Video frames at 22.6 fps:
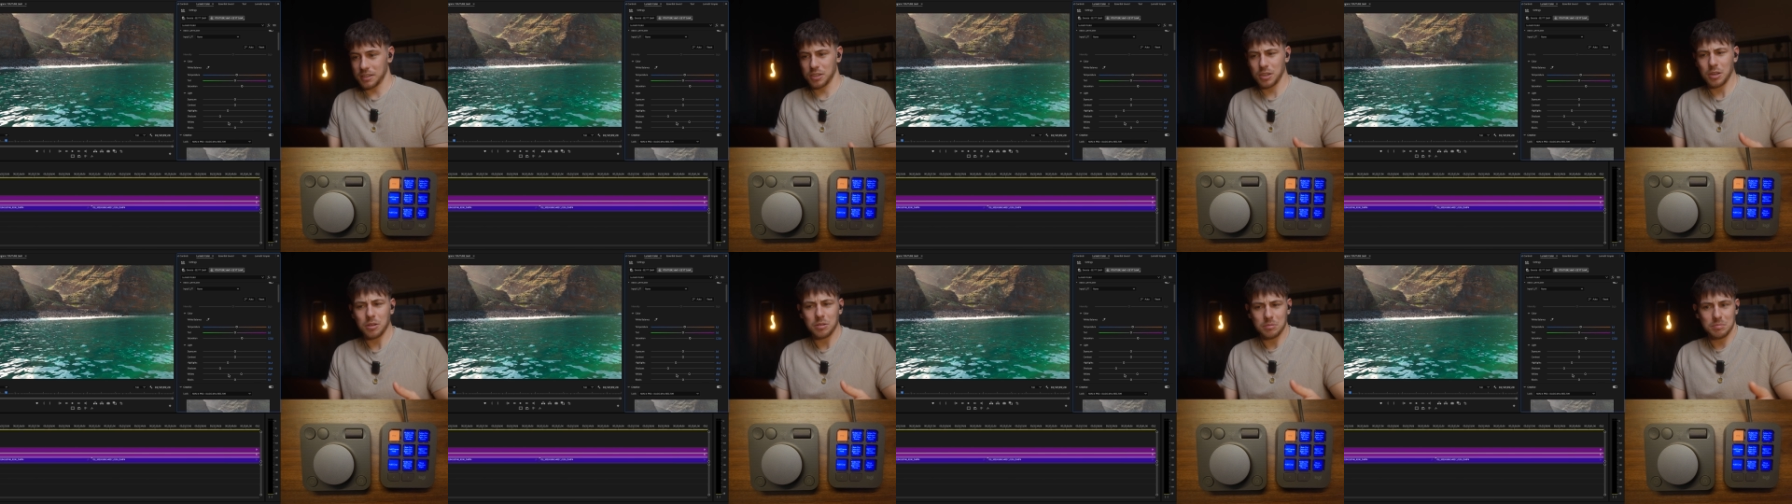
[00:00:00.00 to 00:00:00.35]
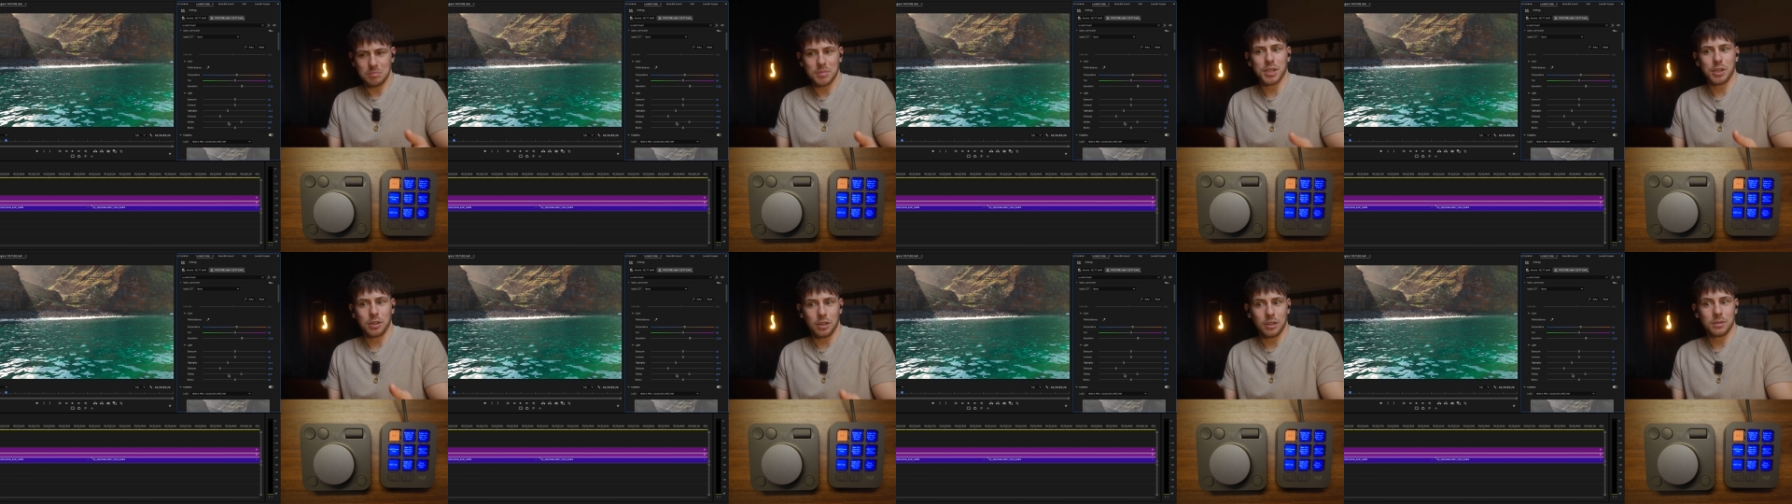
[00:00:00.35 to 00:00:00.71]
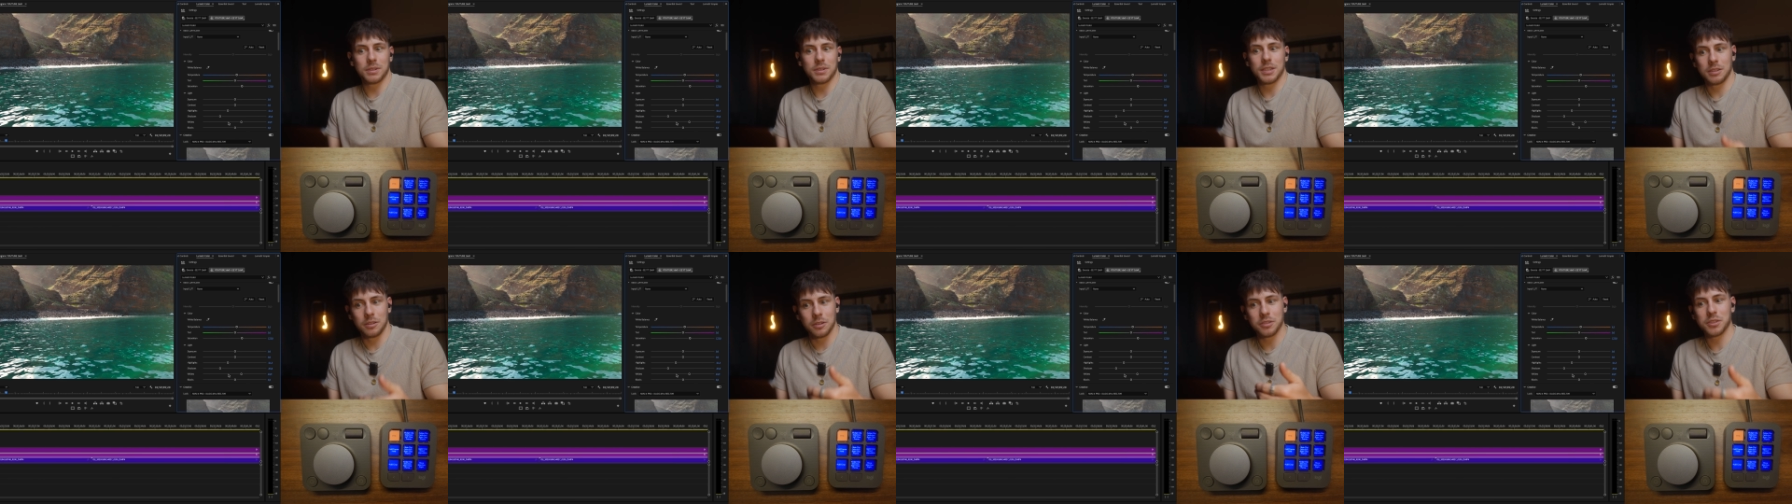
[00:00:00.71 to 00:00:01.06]
So it
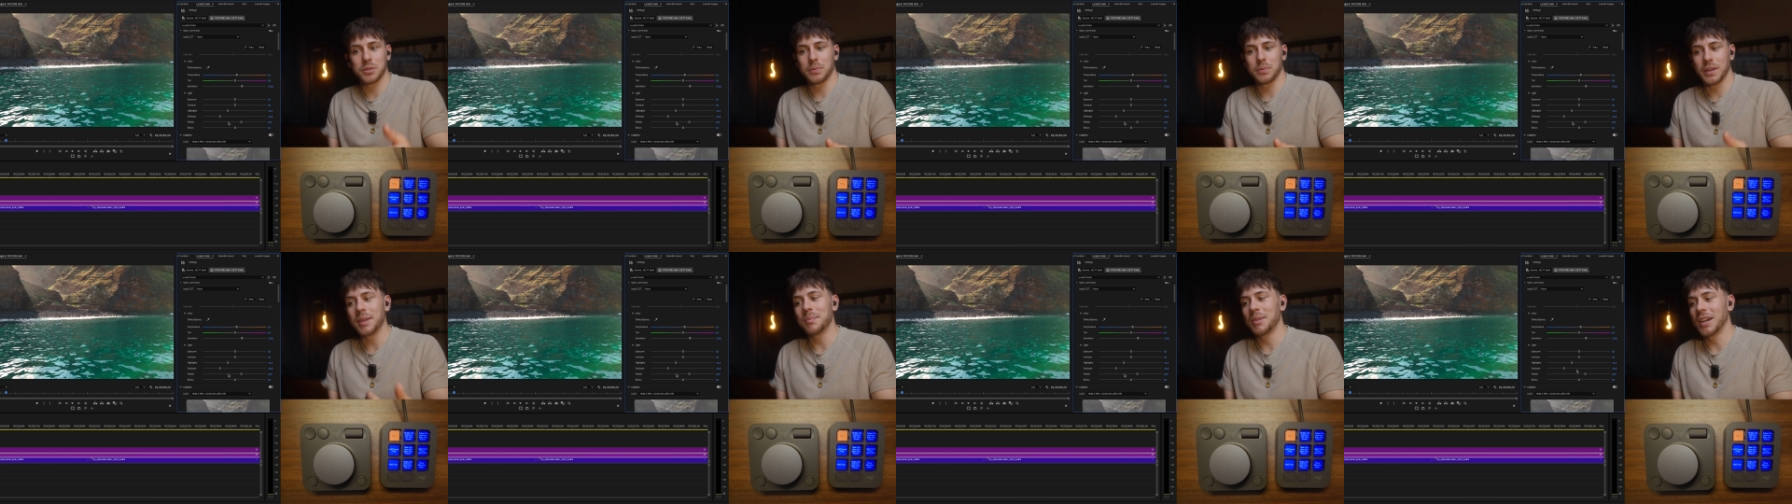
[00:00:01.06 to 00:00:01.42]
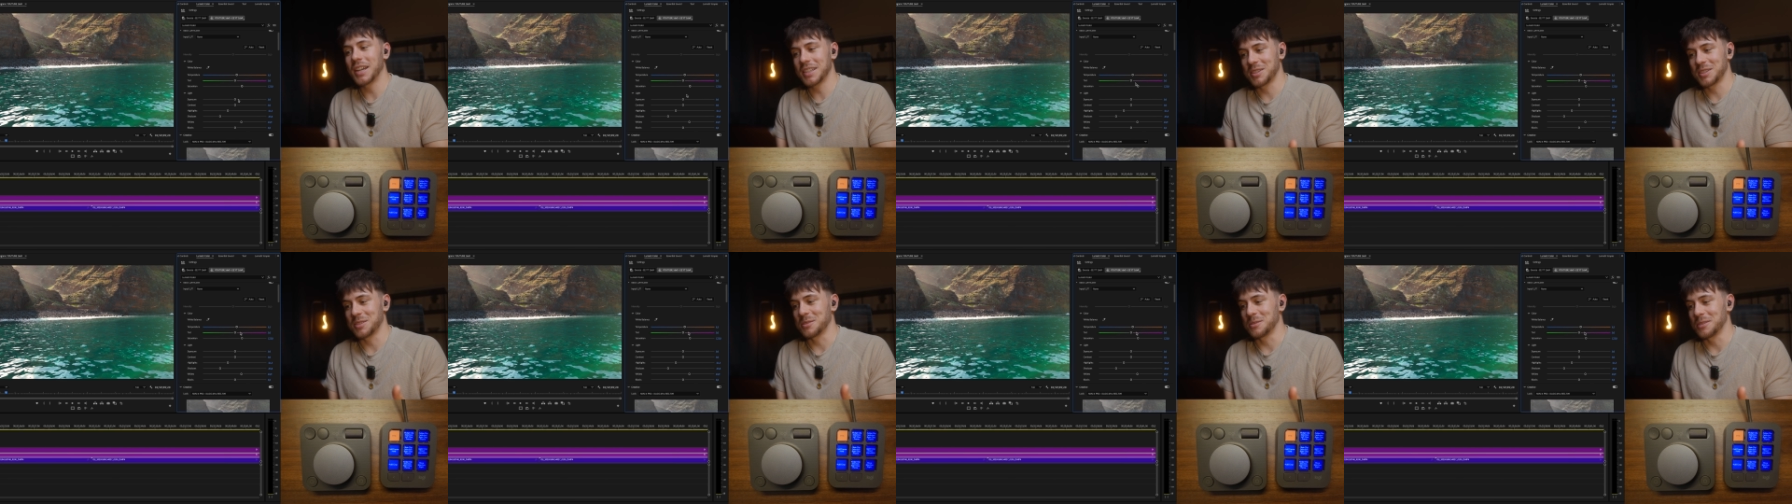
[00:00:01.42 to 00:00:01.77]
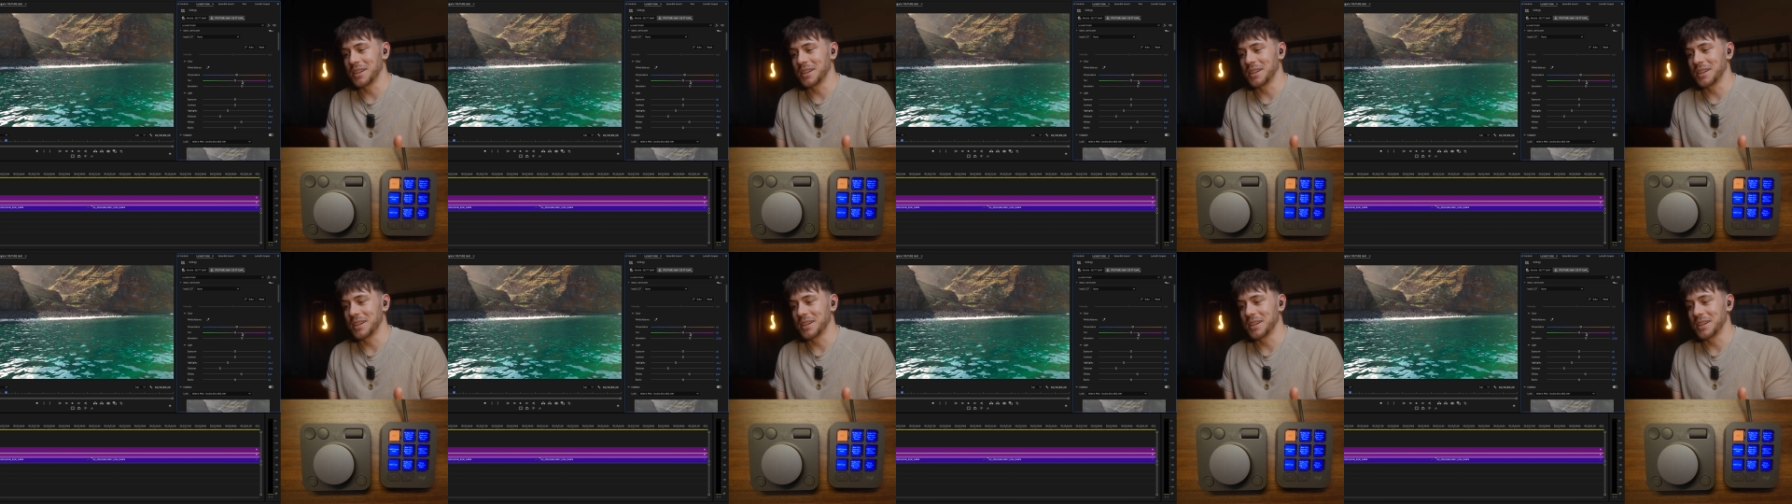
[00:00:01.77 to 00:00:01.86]
already looks way better,